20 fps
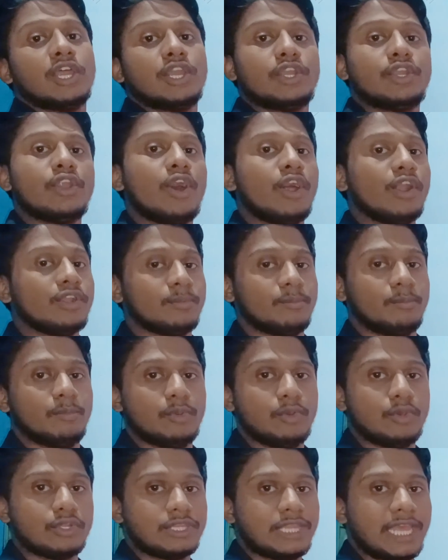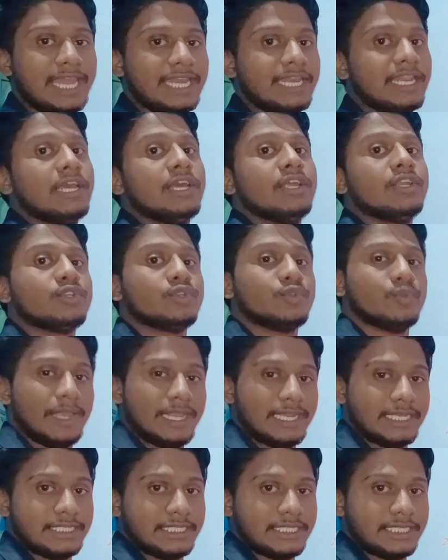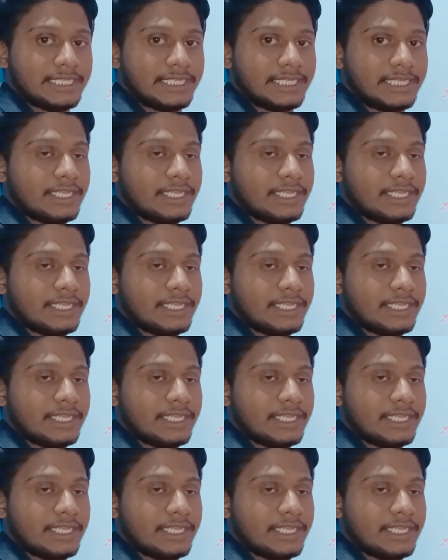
not more than twenty.